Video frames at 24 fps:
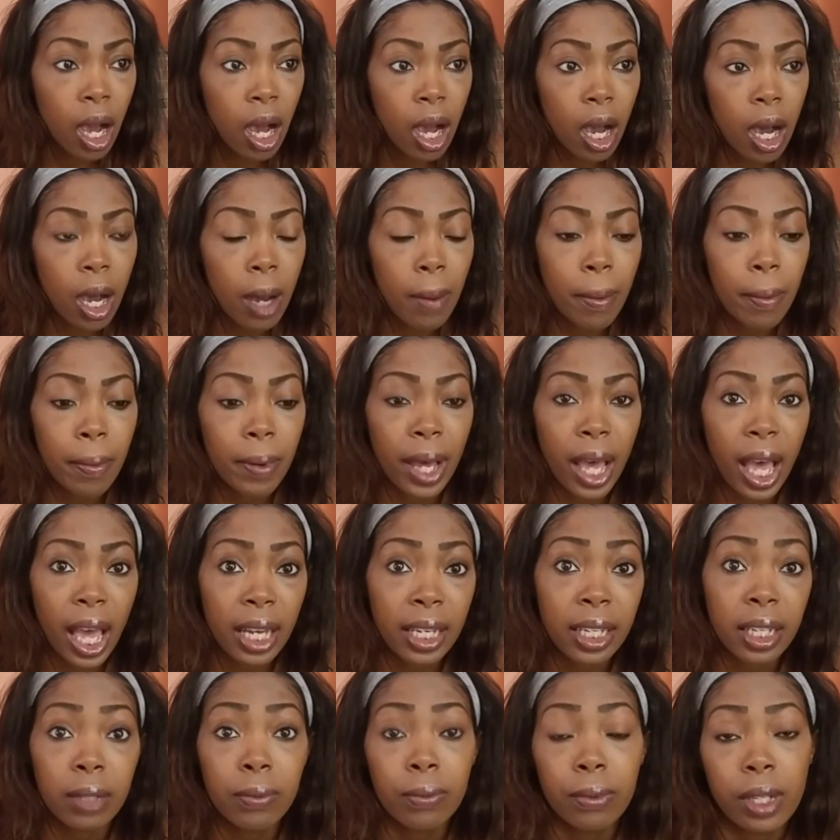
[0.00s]
But I
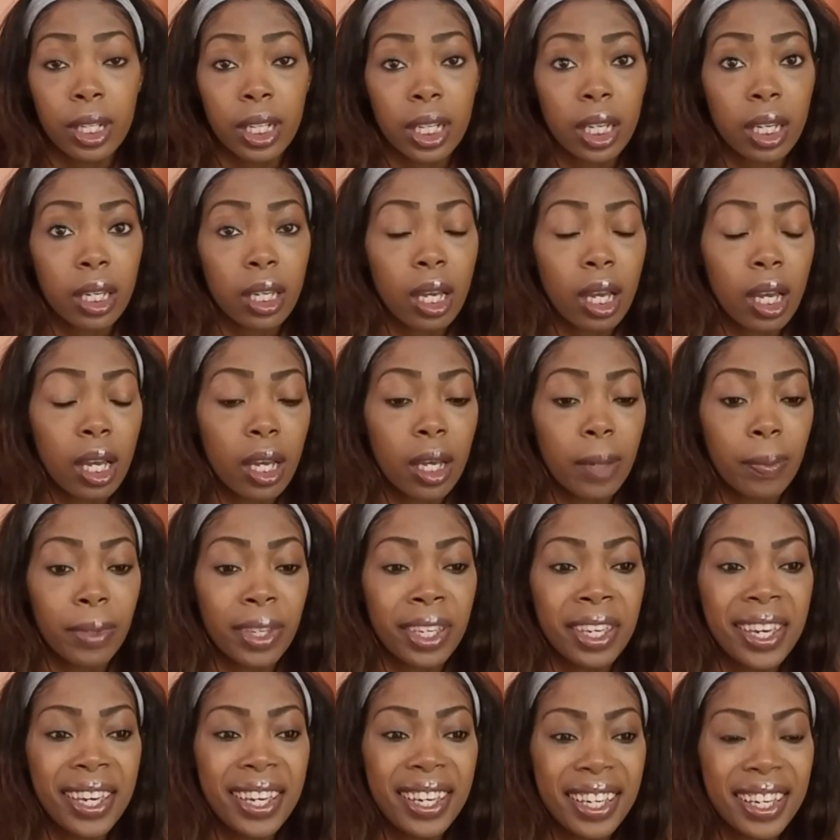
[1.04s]
did want
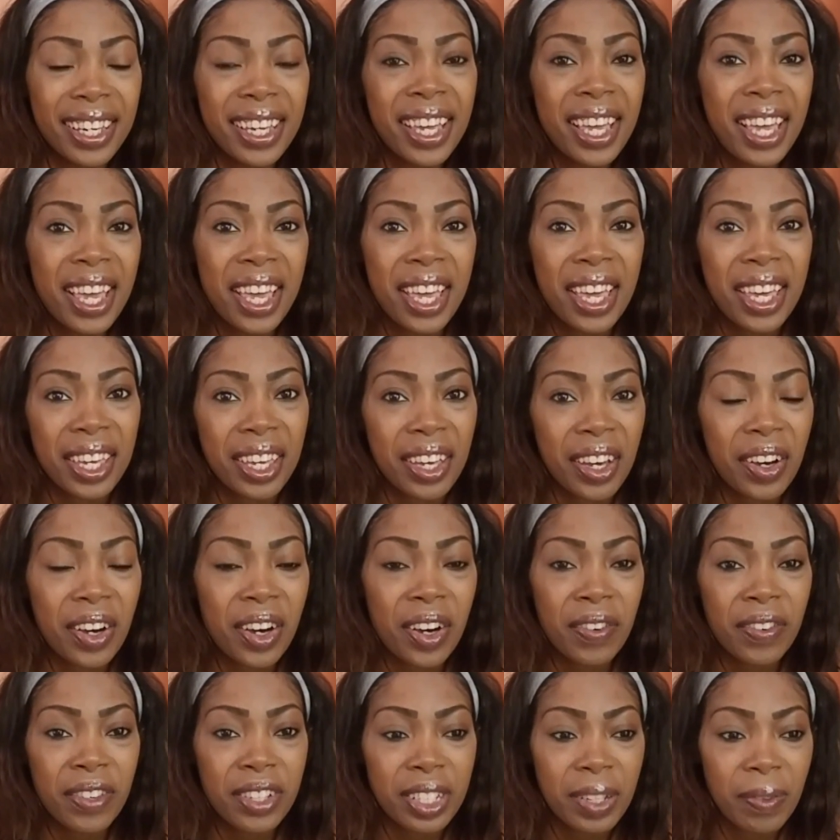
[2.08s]
to go
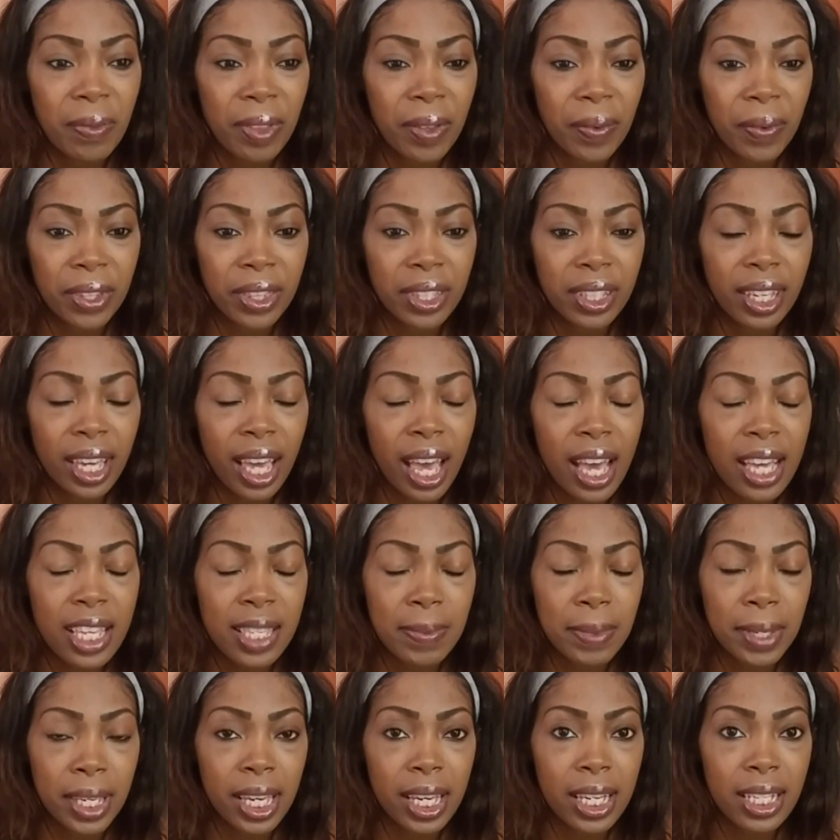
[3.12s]
over something with you guys,
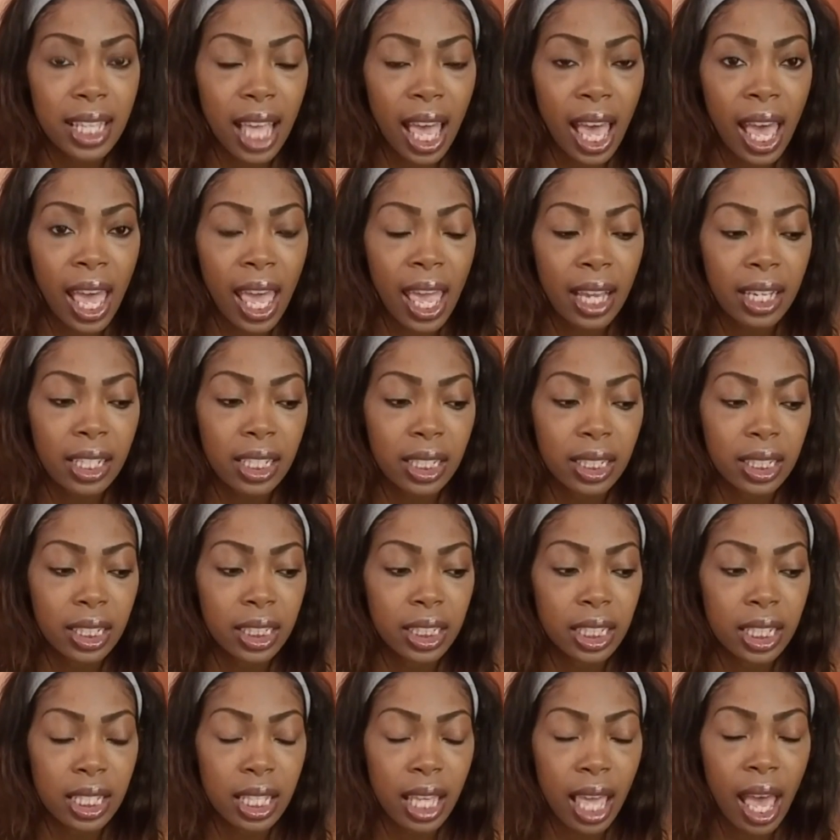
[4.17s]
because I actually
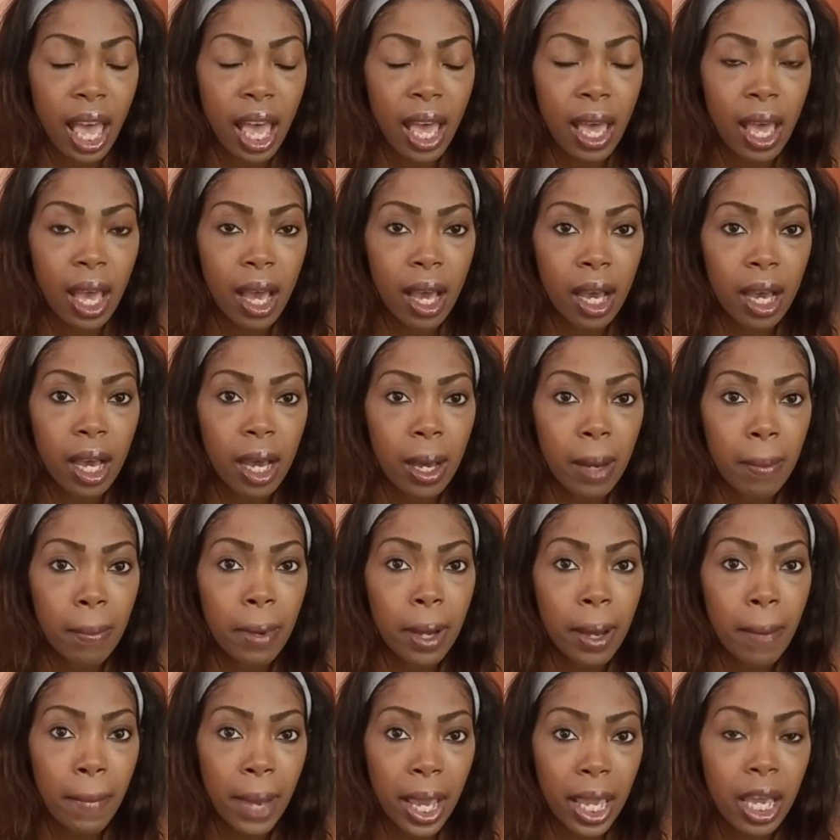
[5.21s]
just got
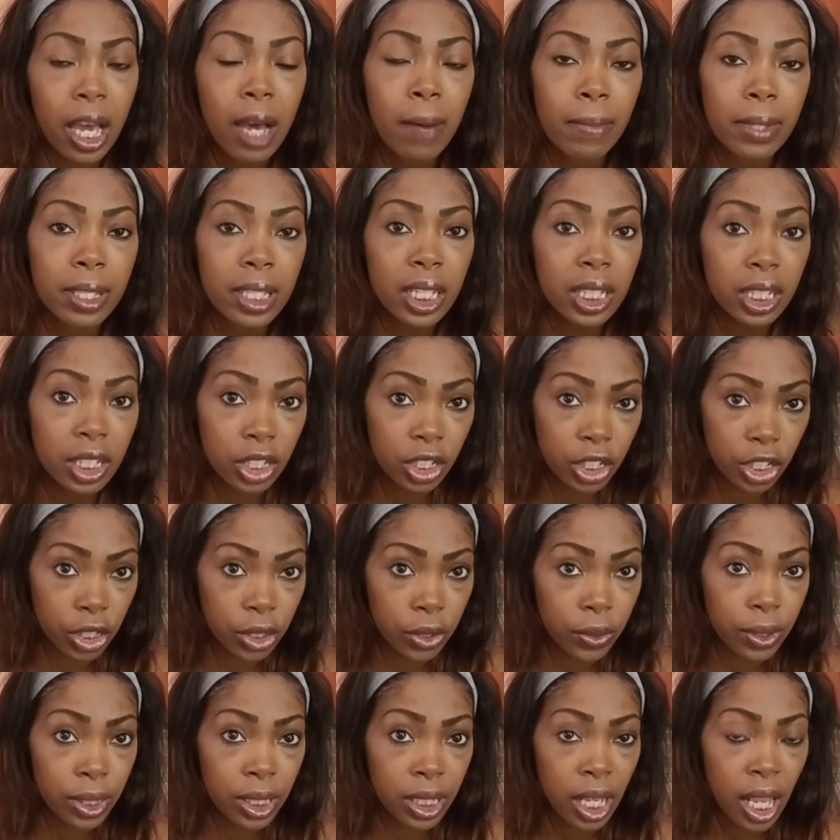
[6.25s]
my competition
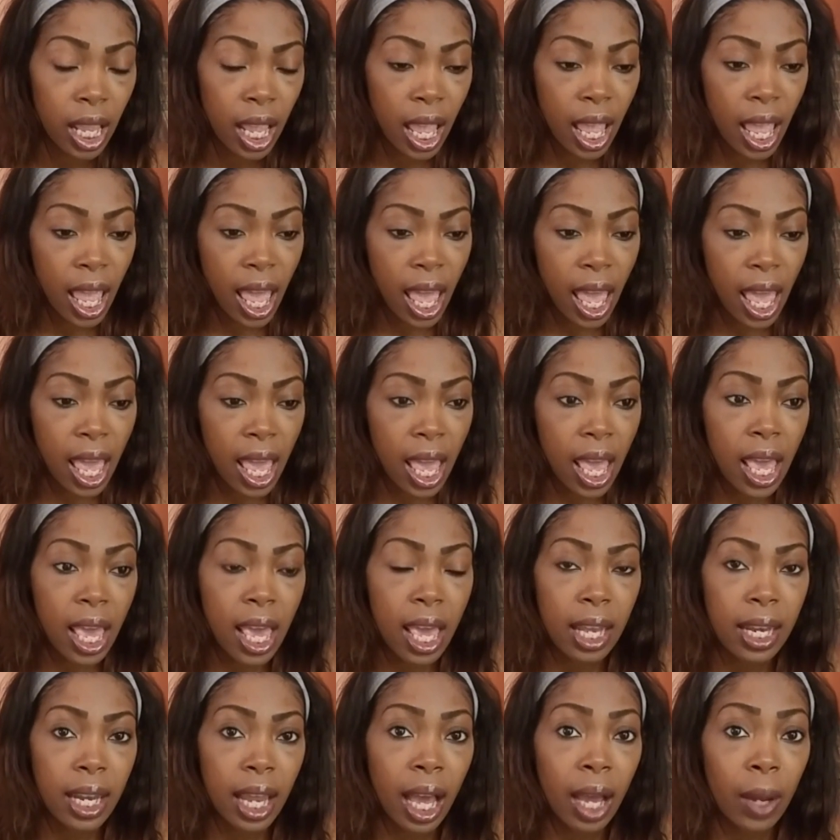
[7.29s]
shoes.
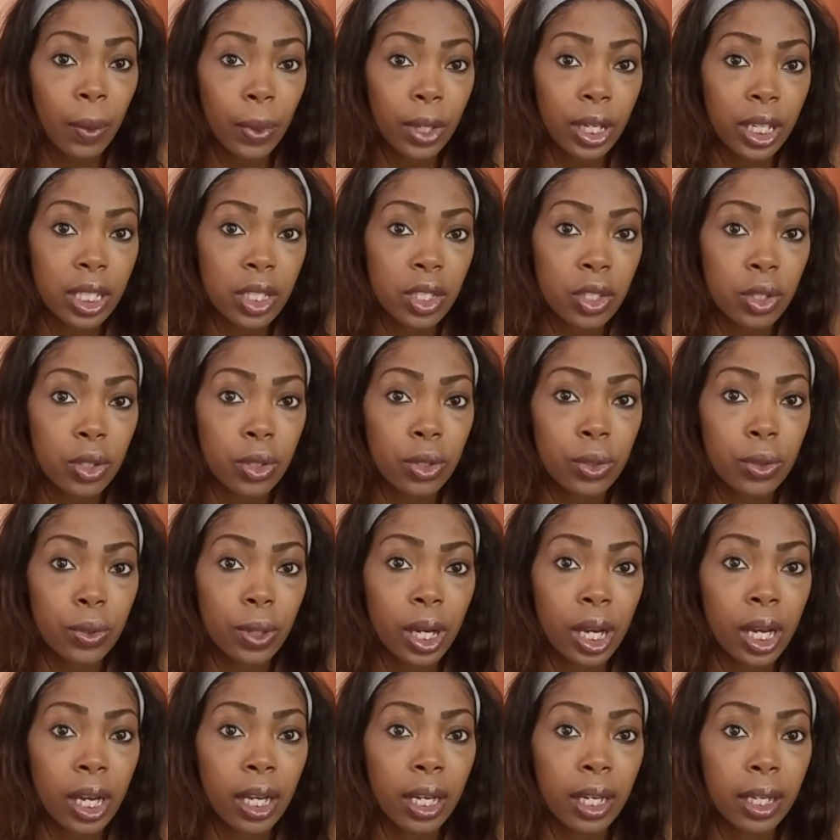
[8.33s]
And I wanted to
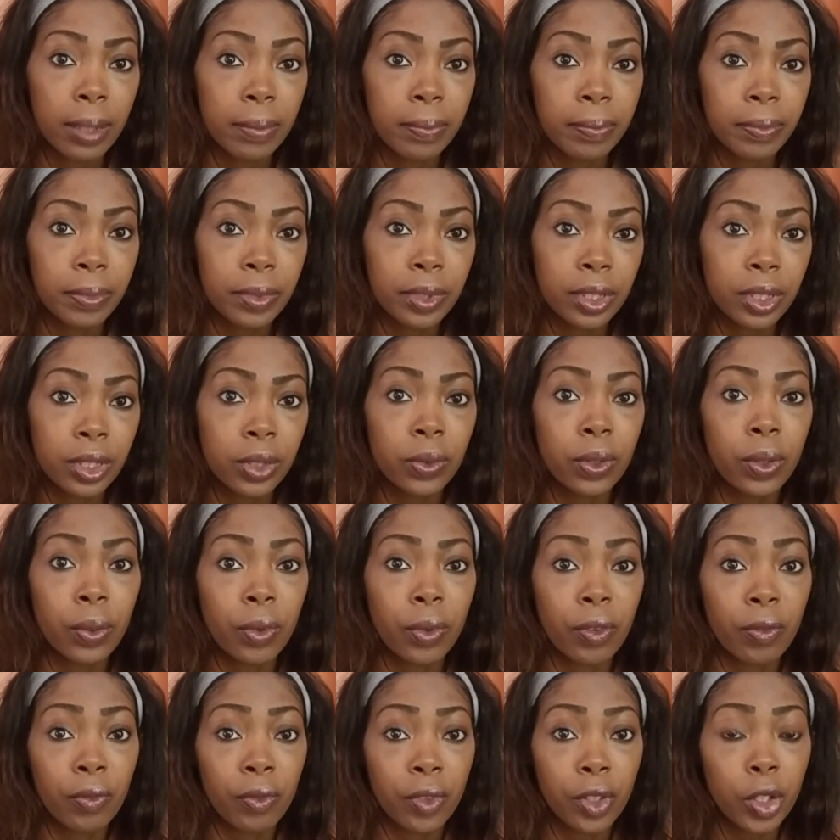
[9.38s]
do a
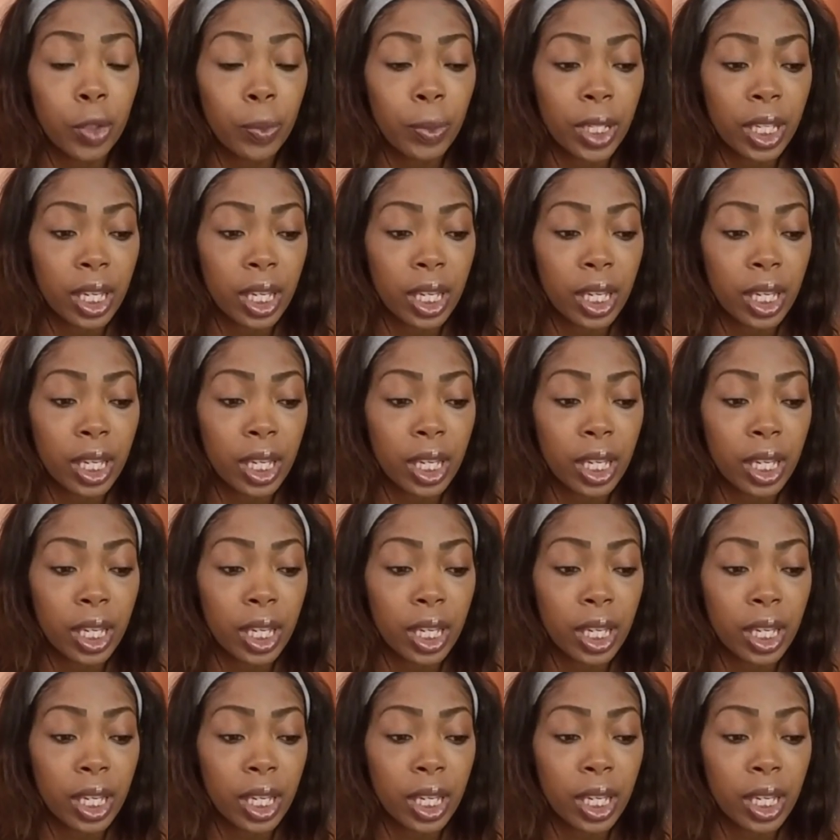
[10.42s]
review